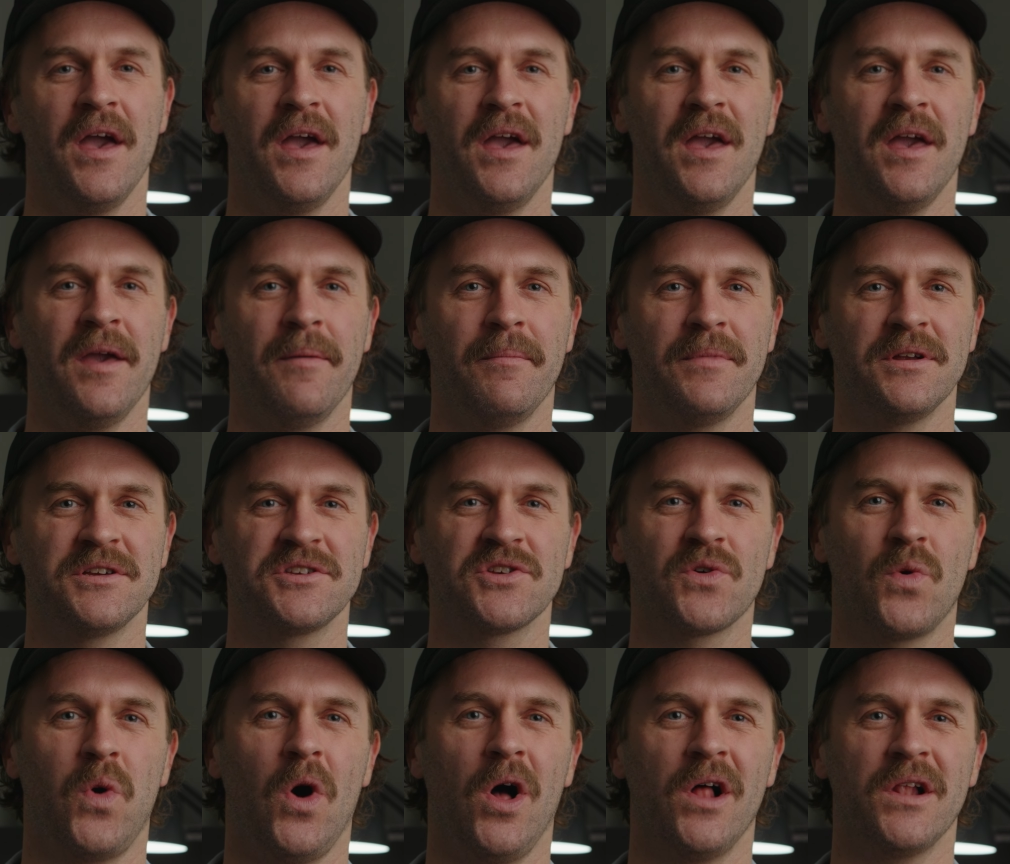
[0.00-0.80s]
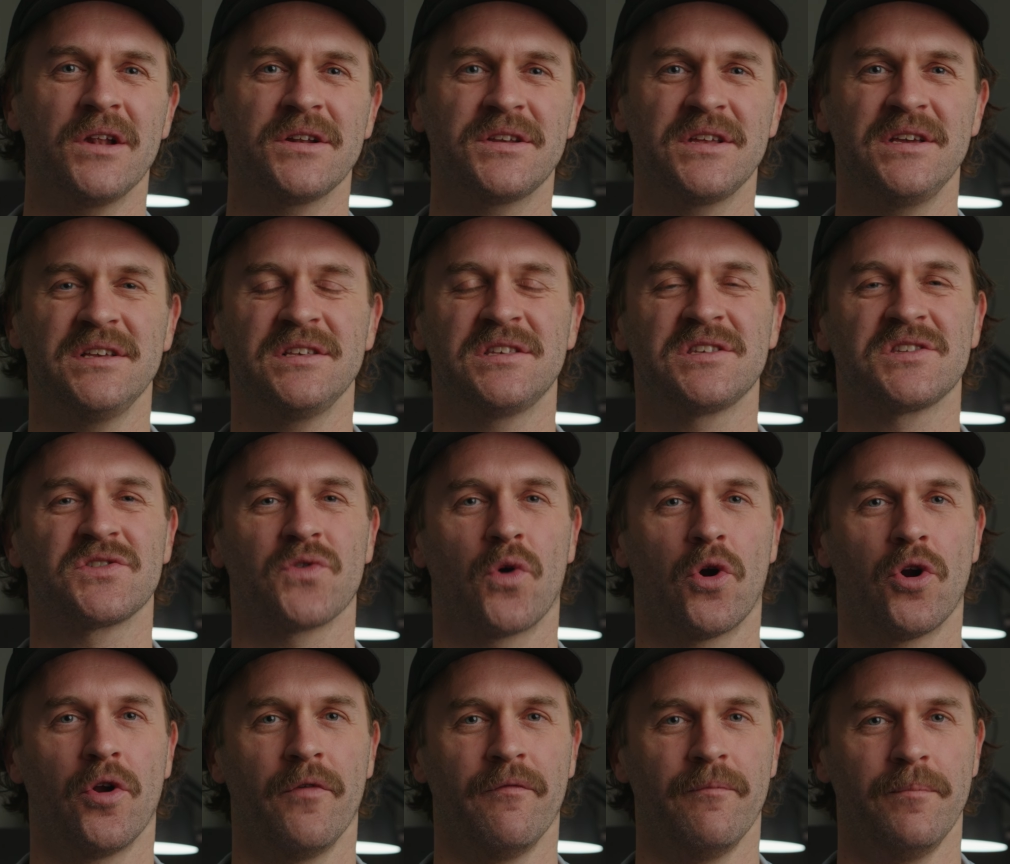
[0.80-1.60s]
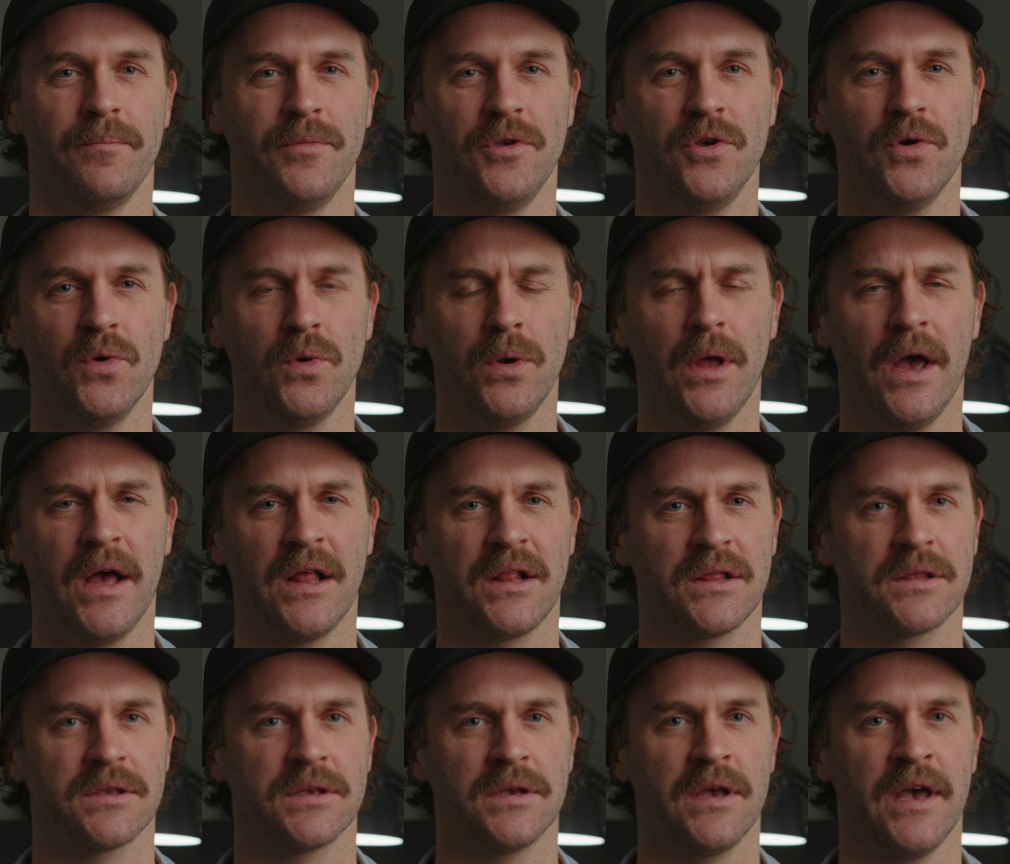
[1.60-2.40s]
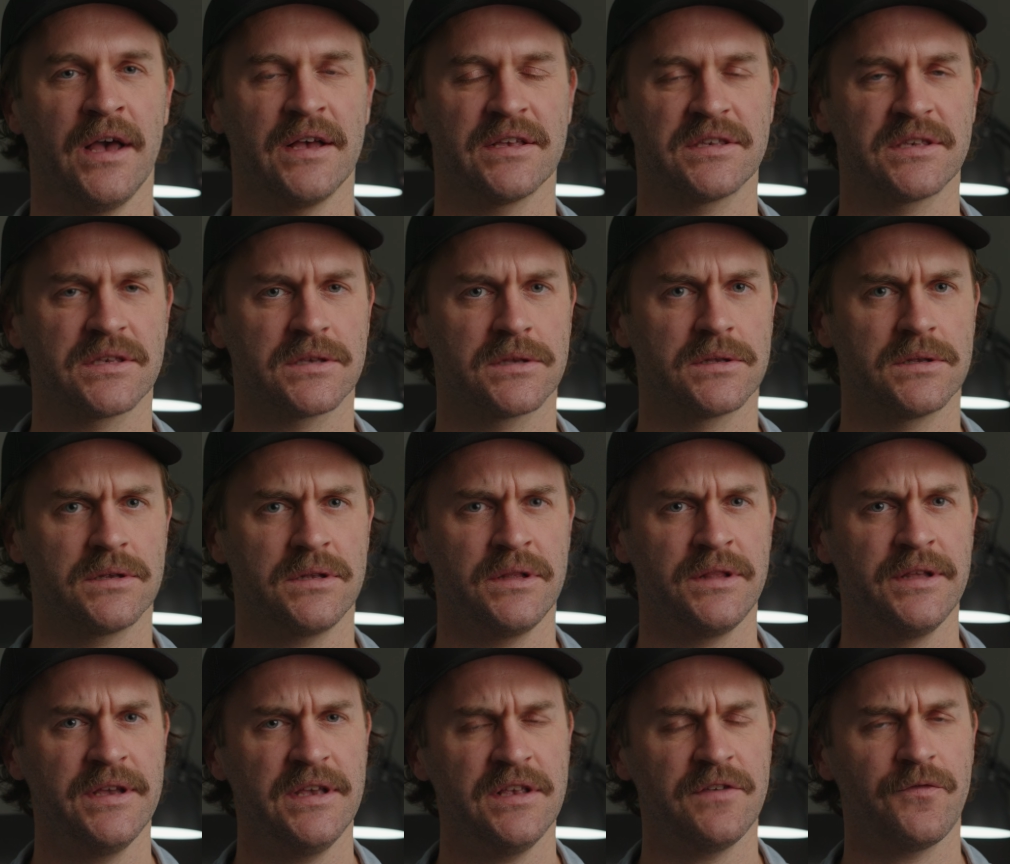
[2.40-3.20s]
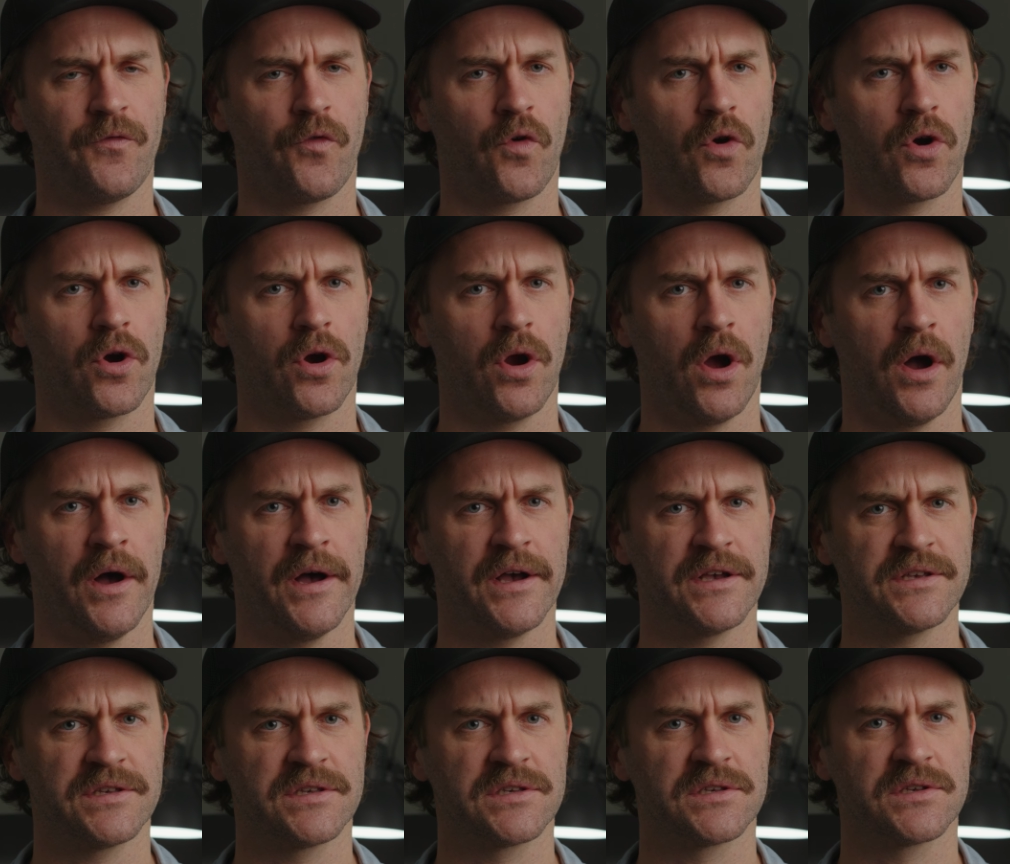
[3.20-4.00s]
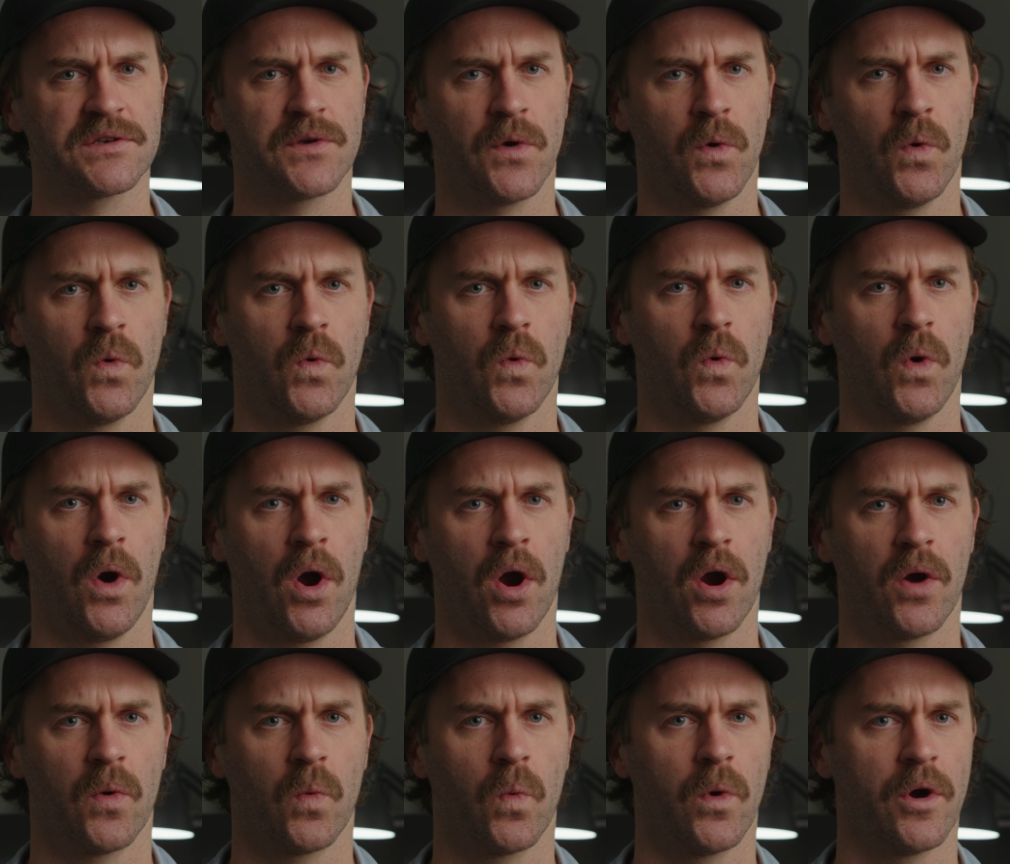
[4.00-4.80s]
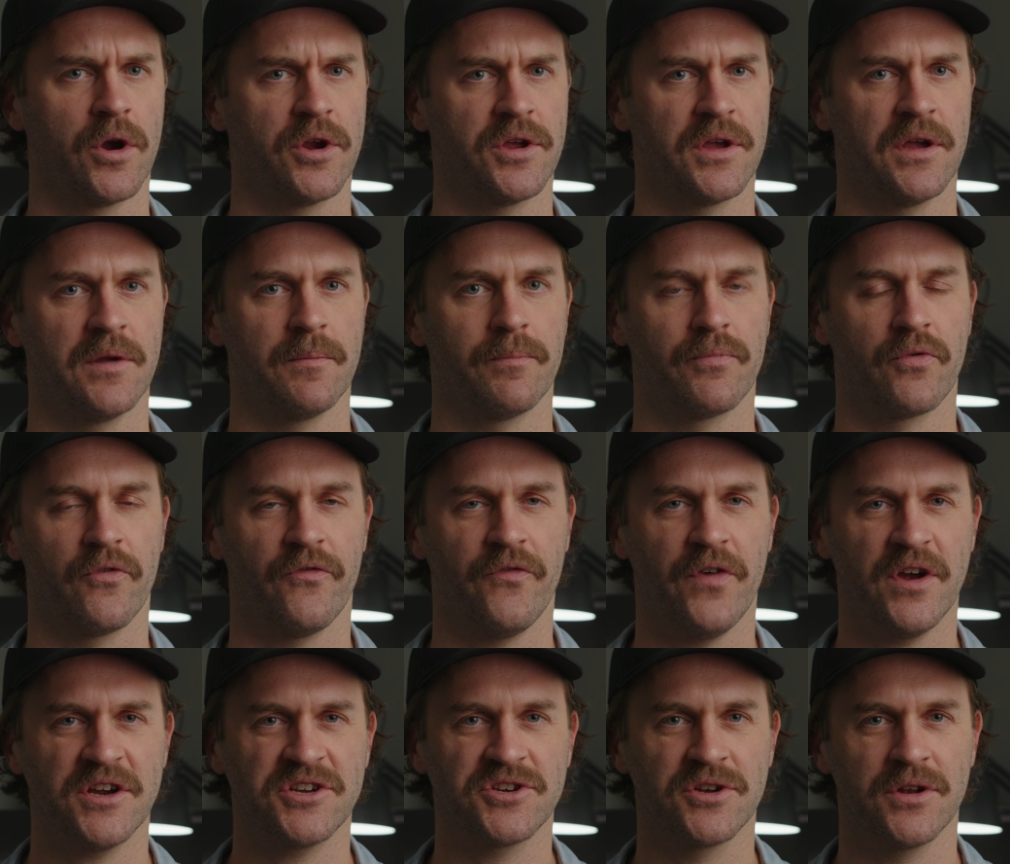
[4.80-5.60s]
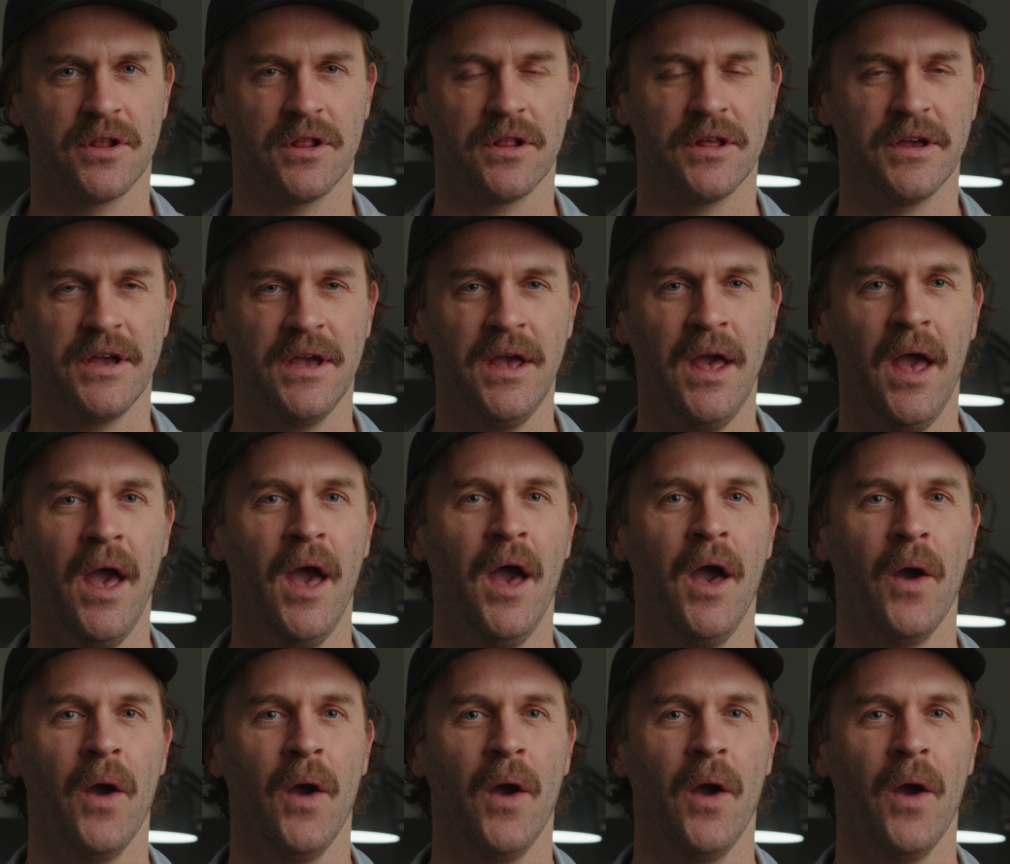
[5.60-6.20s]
image quality sort of mute, at least for us who are working professionally.